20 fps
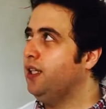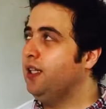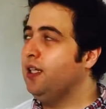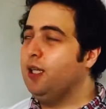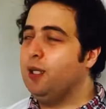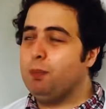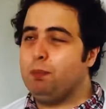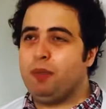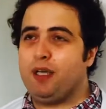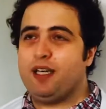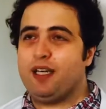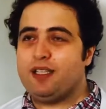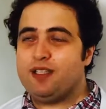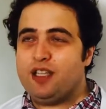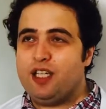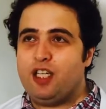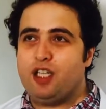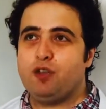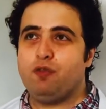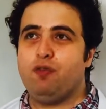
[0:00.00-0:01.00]
Because
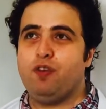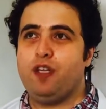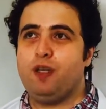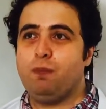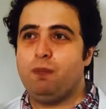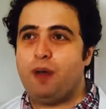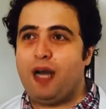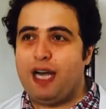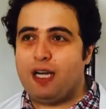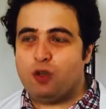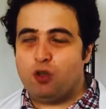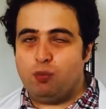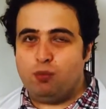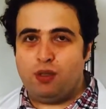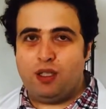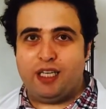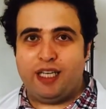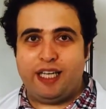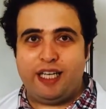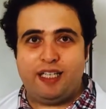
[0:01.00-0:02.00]
it will
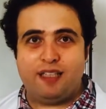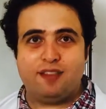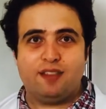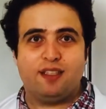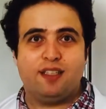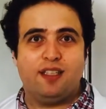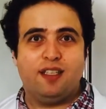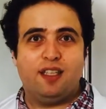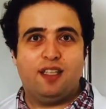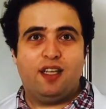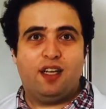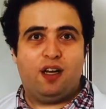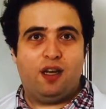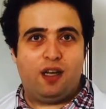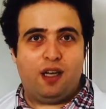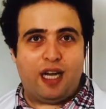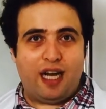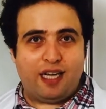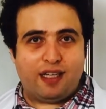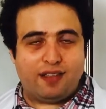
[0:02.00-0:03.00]
accumulate
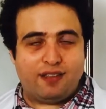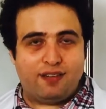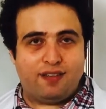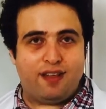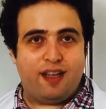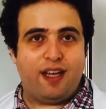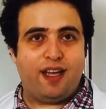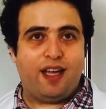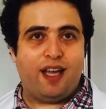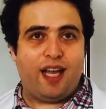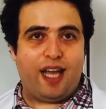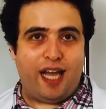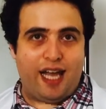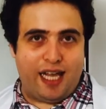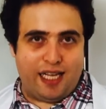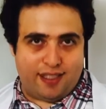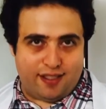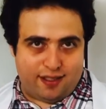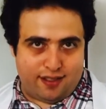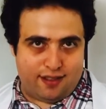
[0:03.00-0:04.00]
lactic
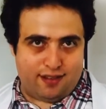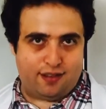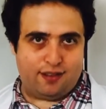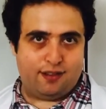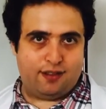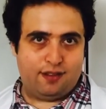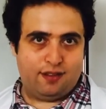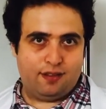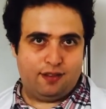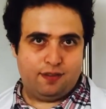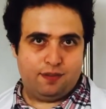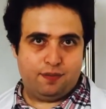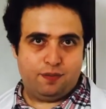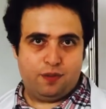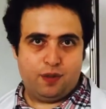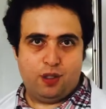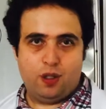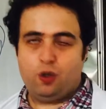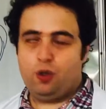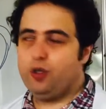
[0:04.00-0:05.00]
acid.
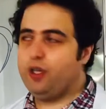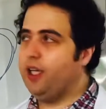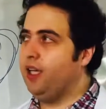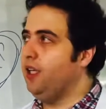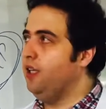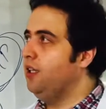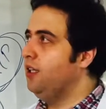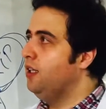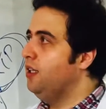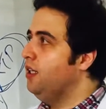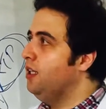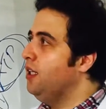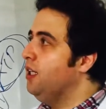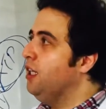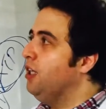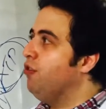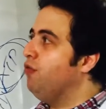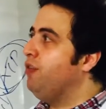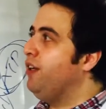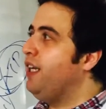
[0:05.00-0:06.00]
Okay.
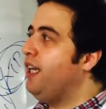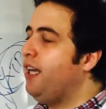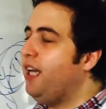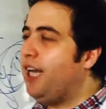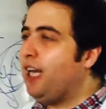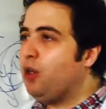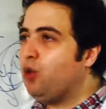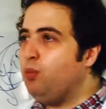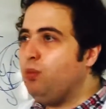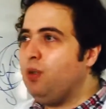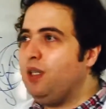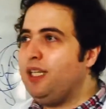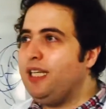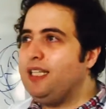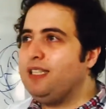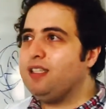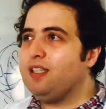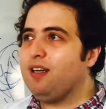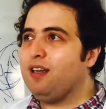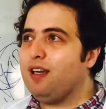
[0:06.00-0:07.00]
When I accumulate
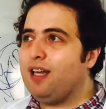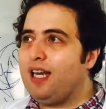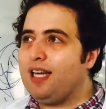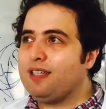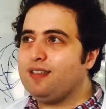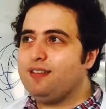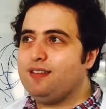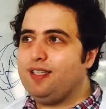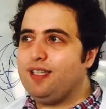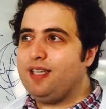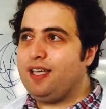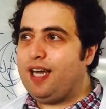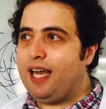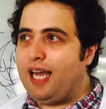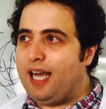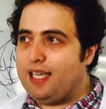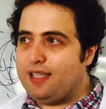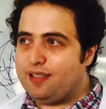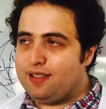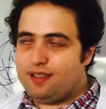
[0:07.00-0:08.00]
lactic
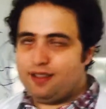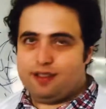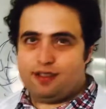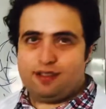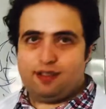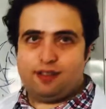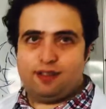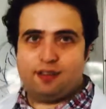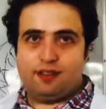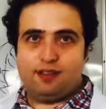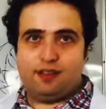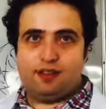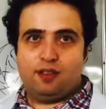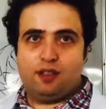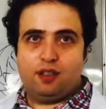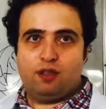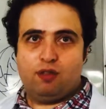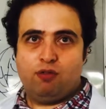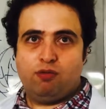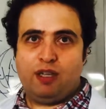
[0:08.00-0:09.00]
acid,
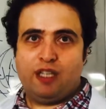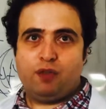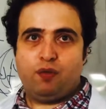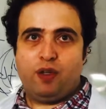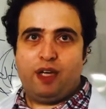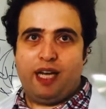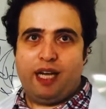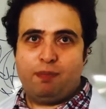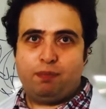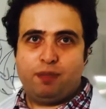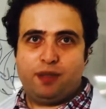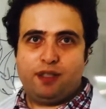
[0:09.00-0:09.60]
what will happen?